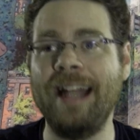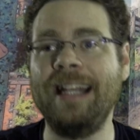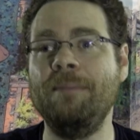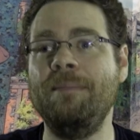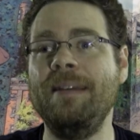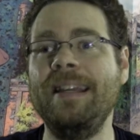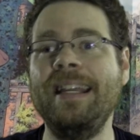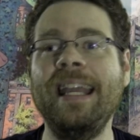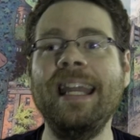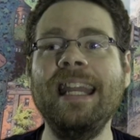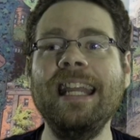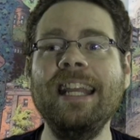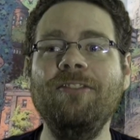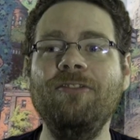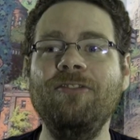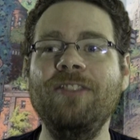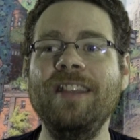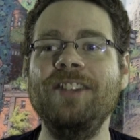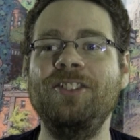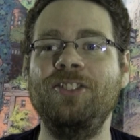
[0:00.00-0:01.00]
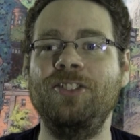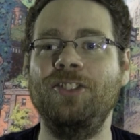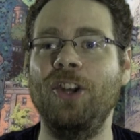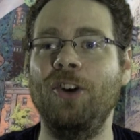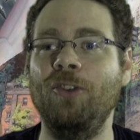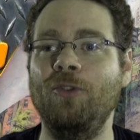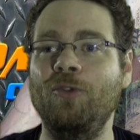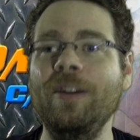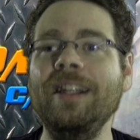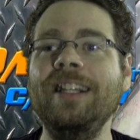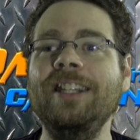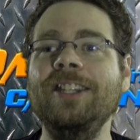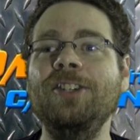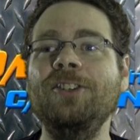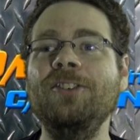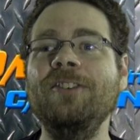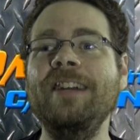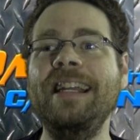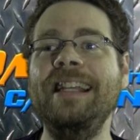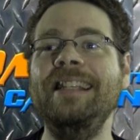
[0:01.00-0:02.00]
At the beginning of this, the
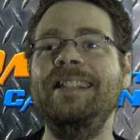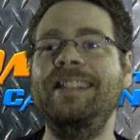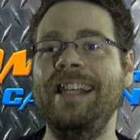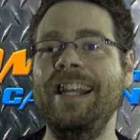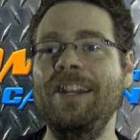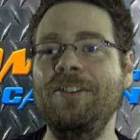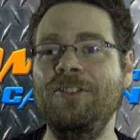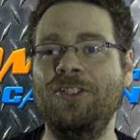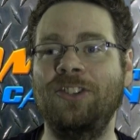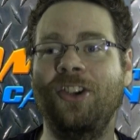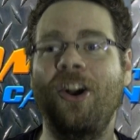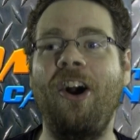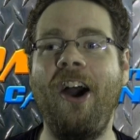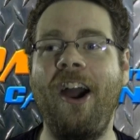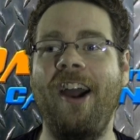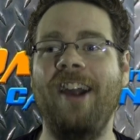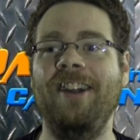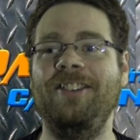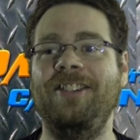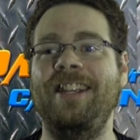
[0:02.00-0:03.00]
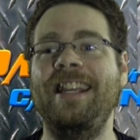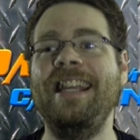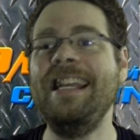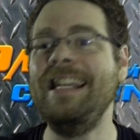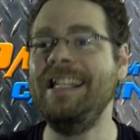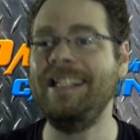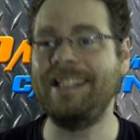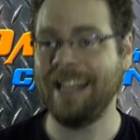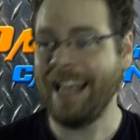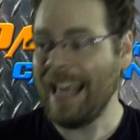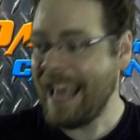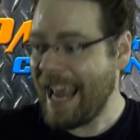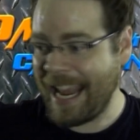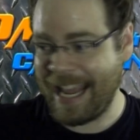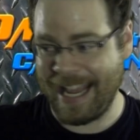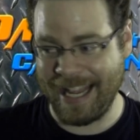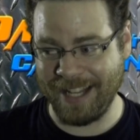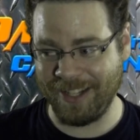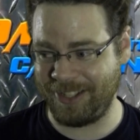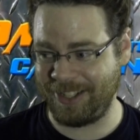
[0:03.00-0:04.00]
Riddler is in charge. He's
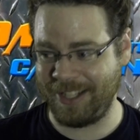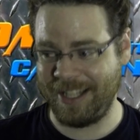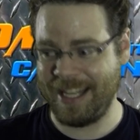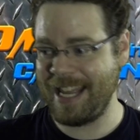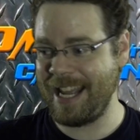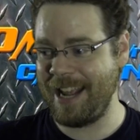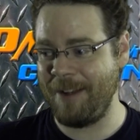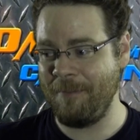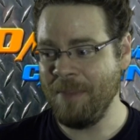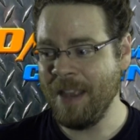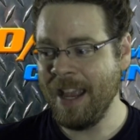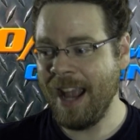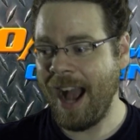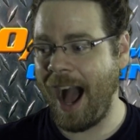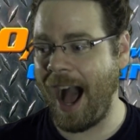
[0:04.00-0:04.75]
the